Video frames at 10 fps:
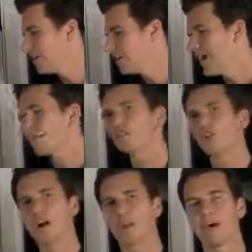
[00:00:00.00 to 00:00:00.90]
You have to
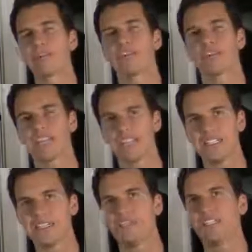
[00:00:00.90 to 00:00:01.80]
talk about they're going to get
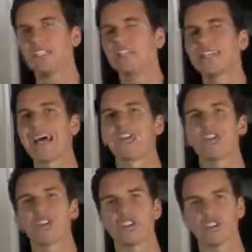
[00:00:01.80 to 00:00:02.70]
DVDs and how they're
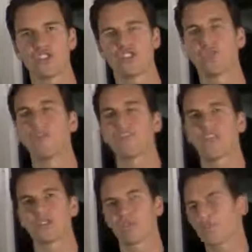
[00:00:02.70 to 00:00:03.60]
going to consume it if
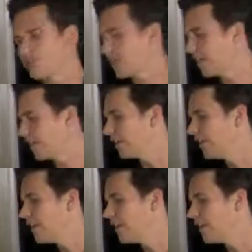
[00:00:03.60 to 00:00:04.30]
that's what you're selling.